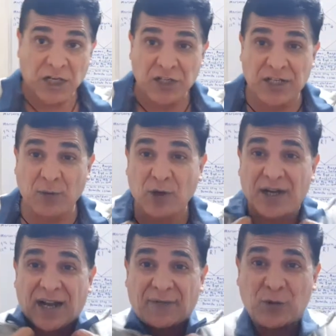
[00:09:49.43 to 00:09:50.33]
She would
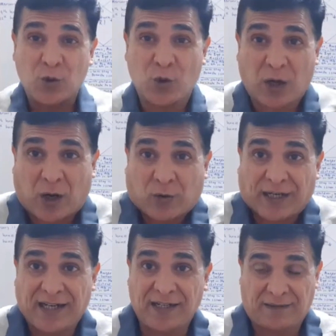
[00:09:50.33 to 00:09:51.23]
love to go out
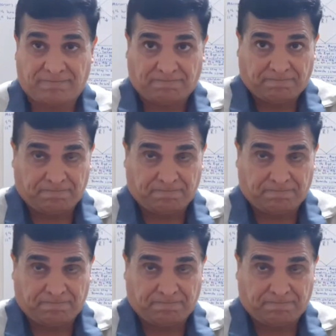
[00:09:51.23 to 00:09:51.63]
and